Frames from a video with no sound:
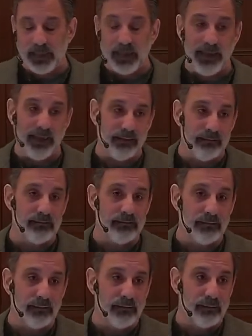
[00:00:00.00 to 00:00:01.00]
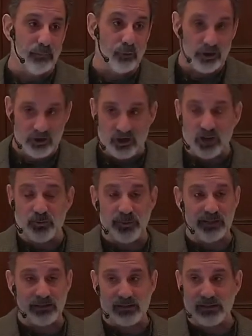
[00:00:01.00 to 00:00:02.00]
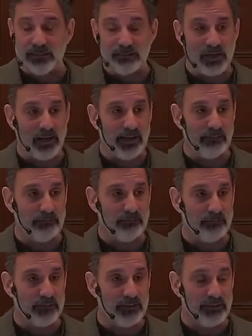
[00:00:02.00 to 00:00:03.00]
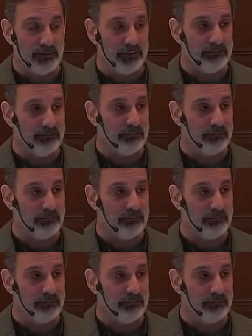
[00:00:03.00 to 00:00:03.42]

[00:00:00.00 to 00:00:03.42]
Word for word: and brought judgment at the same time, didn't he?